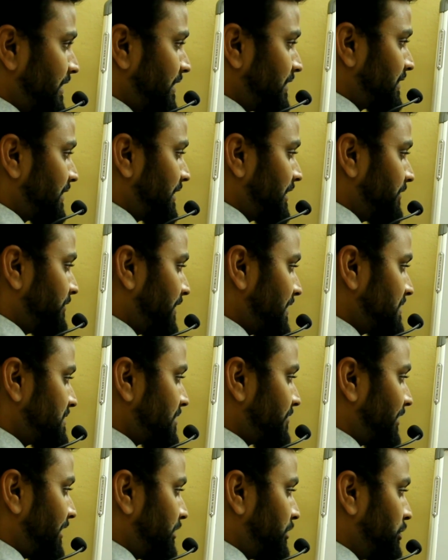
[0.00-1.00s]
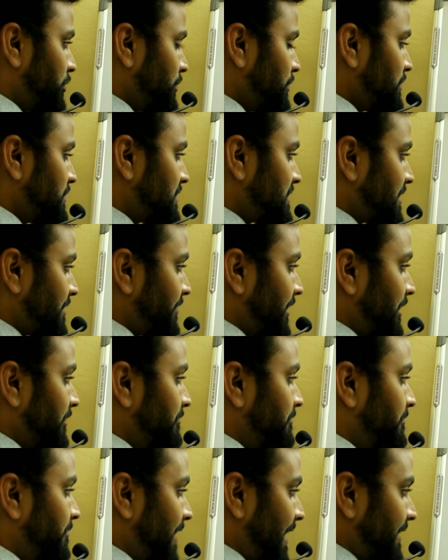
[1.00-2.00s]
and 35, 7 2s, 7
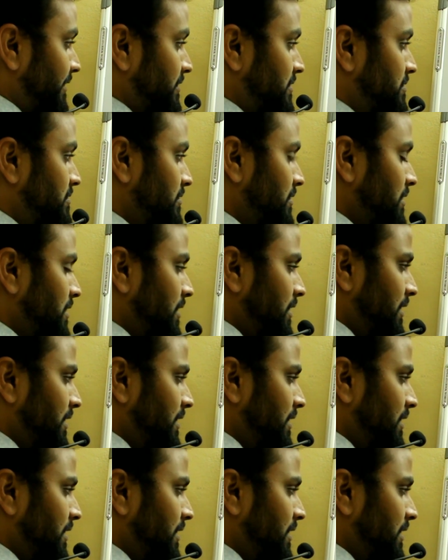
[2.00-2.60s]
5s.